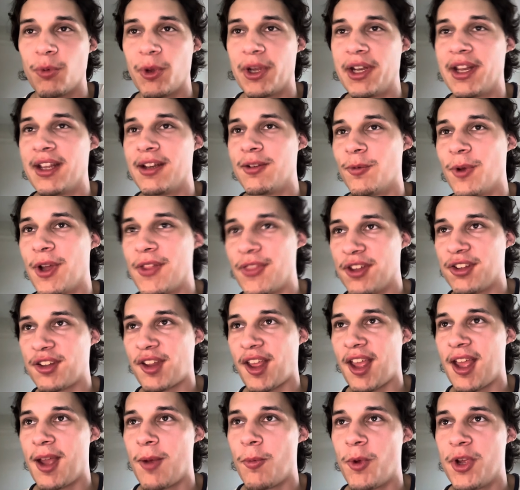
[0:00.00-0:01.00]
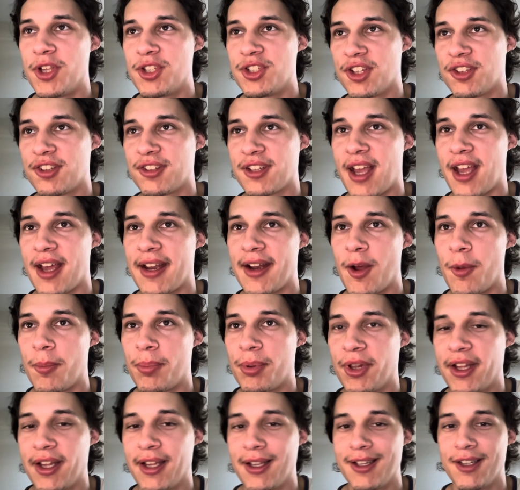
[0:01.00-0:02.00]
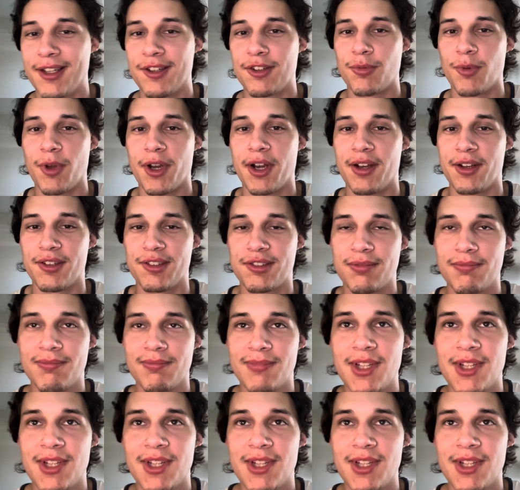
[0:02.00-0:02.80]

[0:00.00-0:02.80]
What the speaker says: We didn't win this game. We just got outplayed. It's what it is.